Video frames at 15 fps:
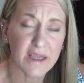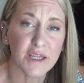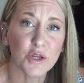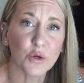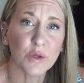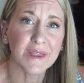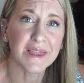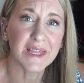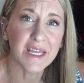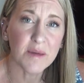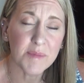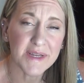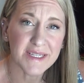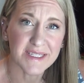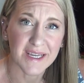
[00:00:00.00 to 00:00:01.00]
You're
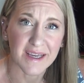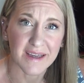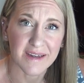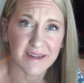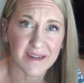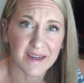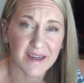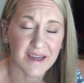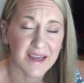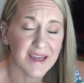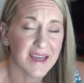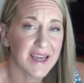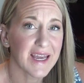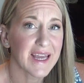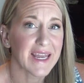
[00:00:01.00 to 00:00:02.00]
limited
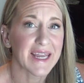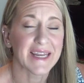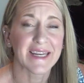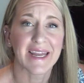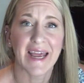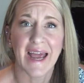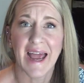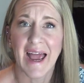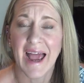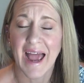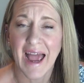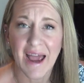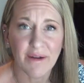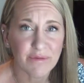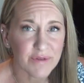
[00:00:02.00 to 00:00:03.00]
in
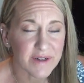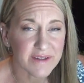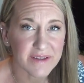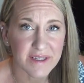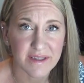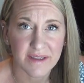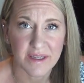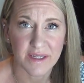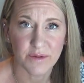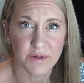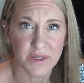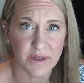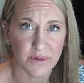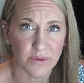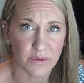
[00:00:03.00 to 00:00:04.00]
everything that you
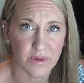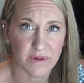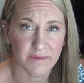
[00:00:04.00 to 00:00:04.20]
do.